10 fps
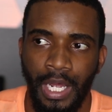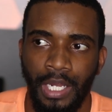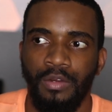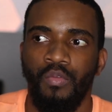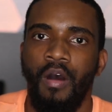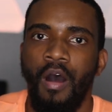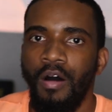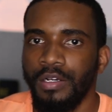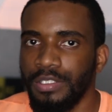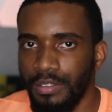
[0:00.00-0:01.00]
and you
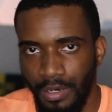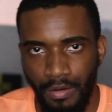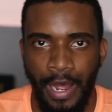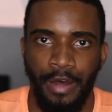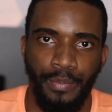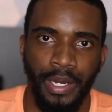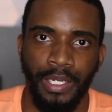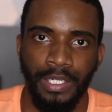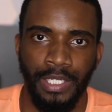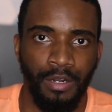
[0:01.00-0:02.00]
also don't have
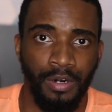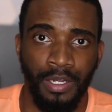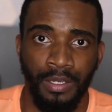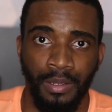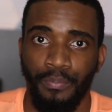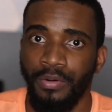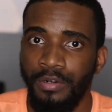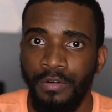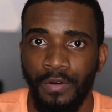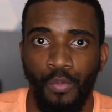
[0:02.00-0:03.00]
money. Is that going to
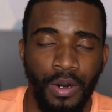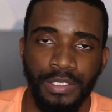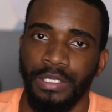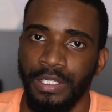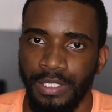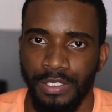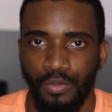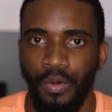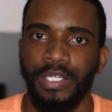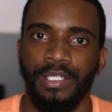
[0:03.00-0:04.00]
improve or worsen the
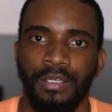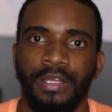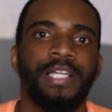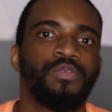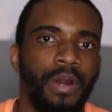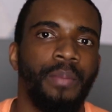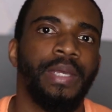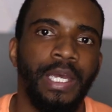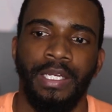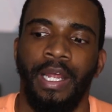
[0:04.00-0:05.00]
situation? That's what I'm
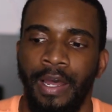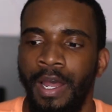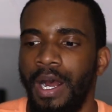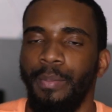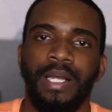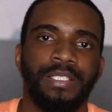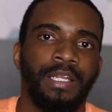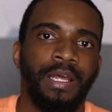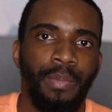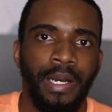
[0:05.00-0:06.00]
getting at. I'm not
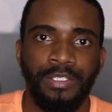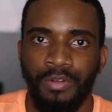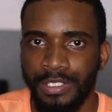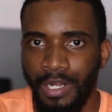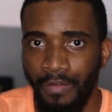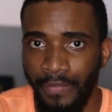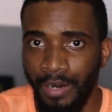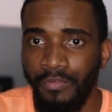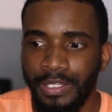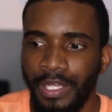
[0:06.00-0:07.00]
saying that money's going to solve
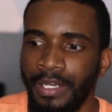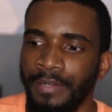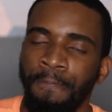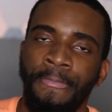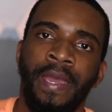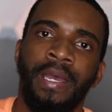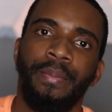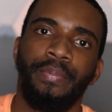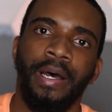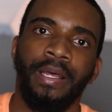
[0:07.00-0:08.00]
everything,
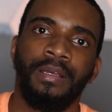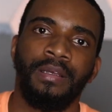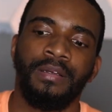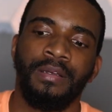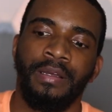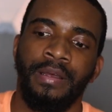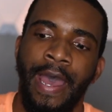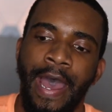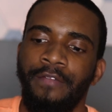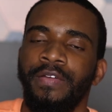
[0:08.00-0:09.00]
but
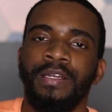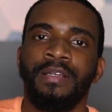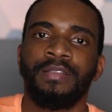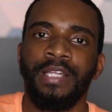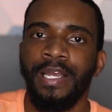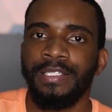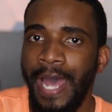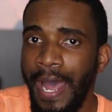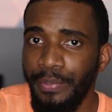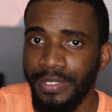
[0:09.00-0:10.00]
having things
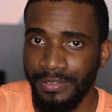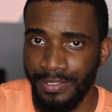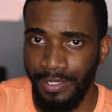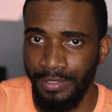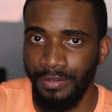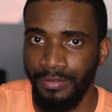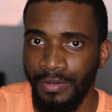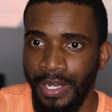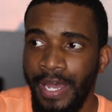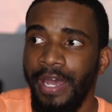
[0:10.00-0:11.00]
happen to you
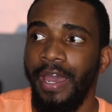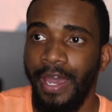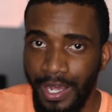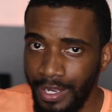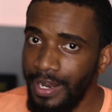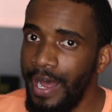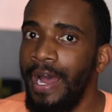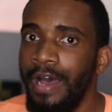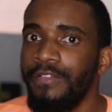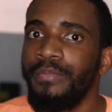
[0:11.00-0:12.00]
and not
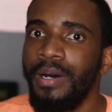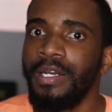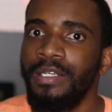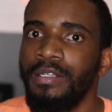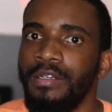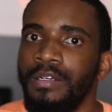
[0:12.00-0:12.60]
having money